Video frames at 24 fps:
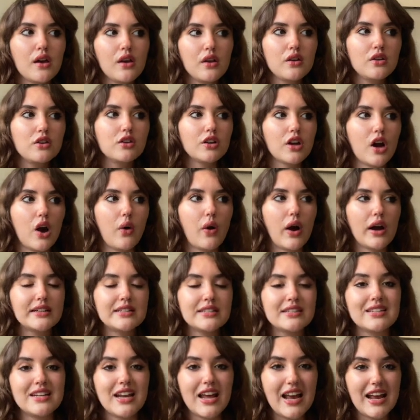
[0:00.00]
you know, I
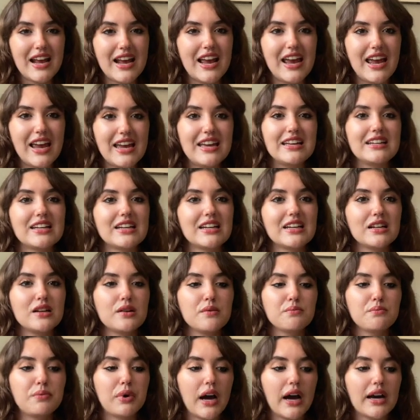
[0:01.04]
didn't hate it,
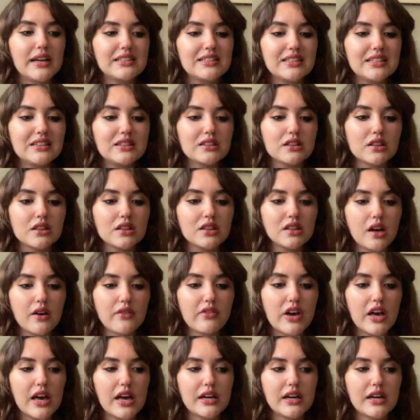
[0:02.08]
but I didn't love it.